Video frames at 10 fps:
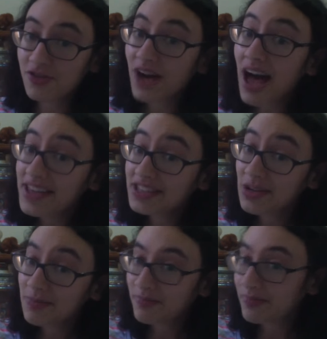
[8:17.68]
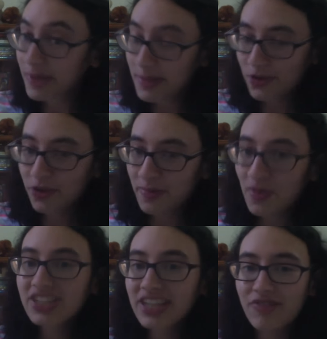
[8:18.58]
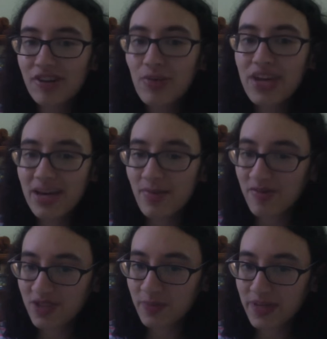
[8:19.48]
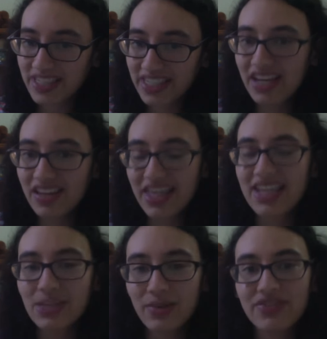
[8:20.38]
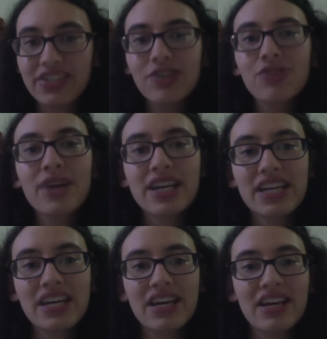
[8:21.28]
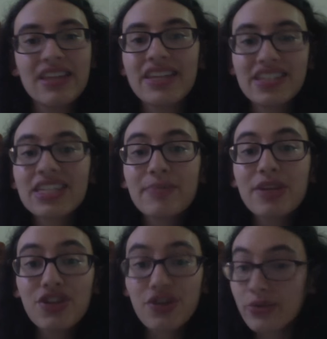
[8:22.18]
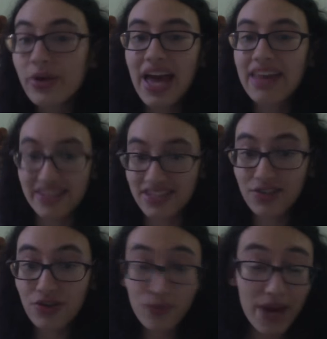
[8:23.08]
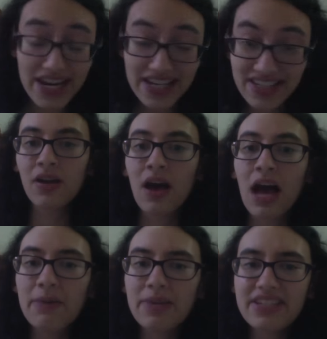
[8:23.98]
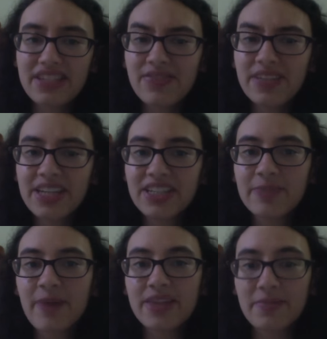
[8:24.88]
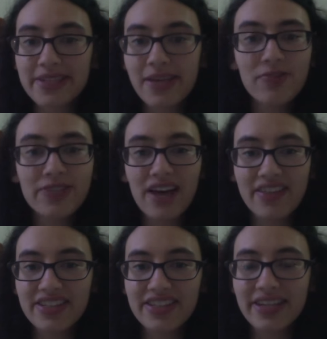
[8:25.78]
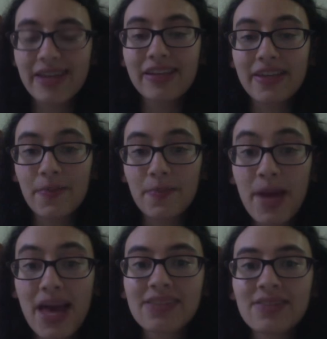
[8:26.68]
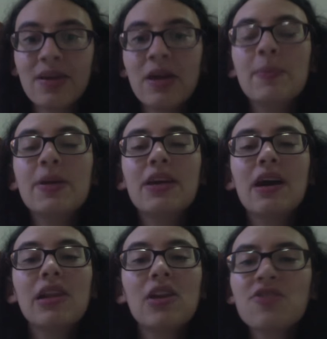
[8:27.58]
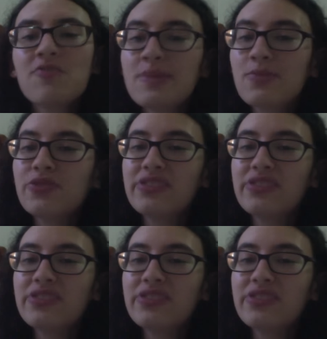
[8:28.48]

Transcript: us, people who've been watching every week and we've just been seeing things that we've seen already, this is something new, and this is great. I mean, deviations by themselves aren't necessarily the best, but a lot of people